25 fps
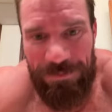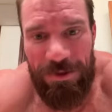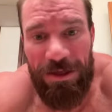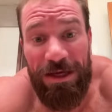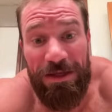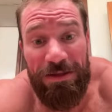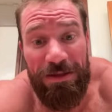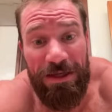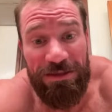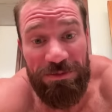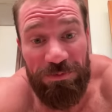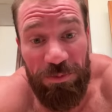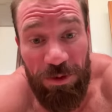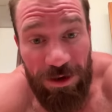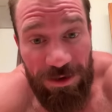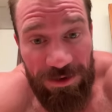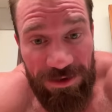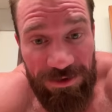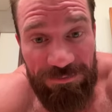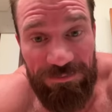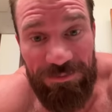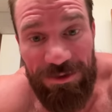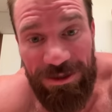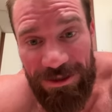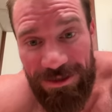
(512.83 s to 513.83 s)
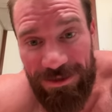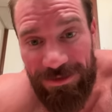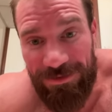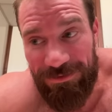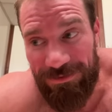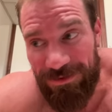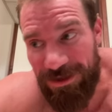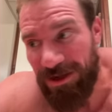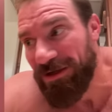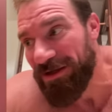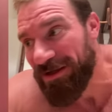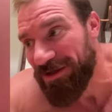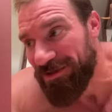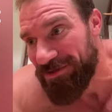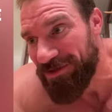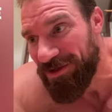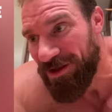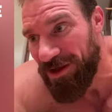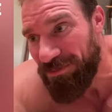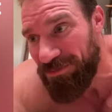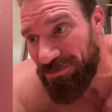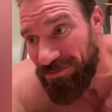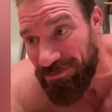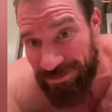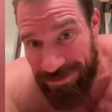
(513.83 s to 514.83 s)
And that's part of being young and
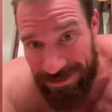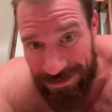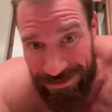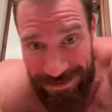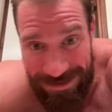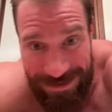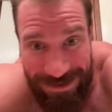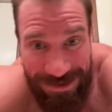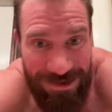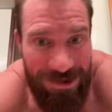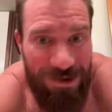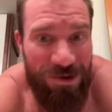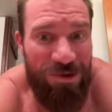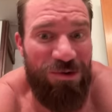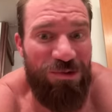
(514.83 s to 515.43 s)
dumb and getting